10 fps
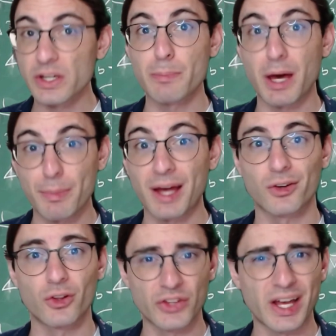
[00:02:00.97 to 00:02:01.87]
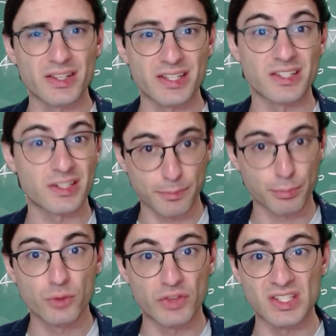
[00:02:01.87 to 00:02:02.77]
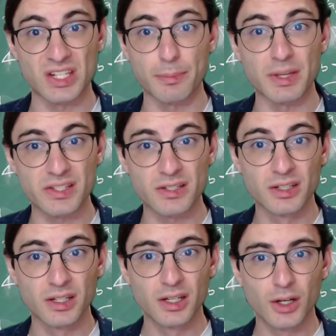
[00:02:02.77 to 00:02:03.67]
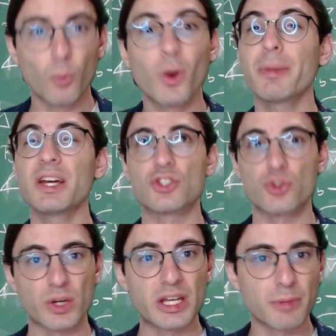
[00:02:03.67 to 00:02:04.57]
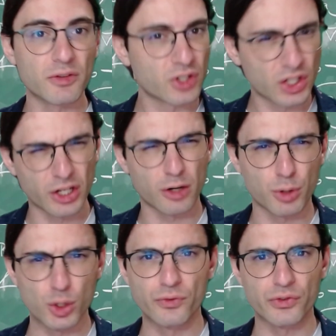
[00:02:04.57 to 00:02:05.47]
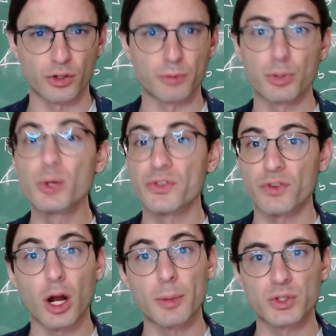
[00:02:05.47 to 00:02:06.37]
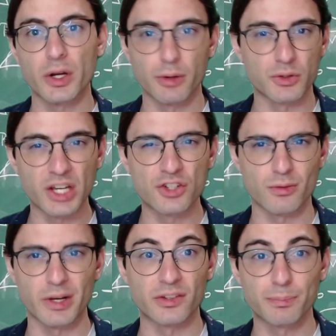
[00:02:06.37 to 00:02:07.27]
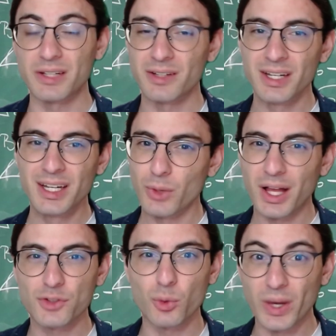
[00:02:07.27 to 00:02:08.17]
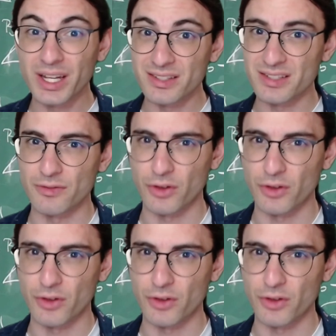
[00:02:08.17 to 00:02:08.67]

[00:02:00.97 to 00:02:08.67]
mathematical analysis to prove these statements. One might dream of cleaner proofs or proofs for arbitrary rotation rates, but we'll have to wait and see for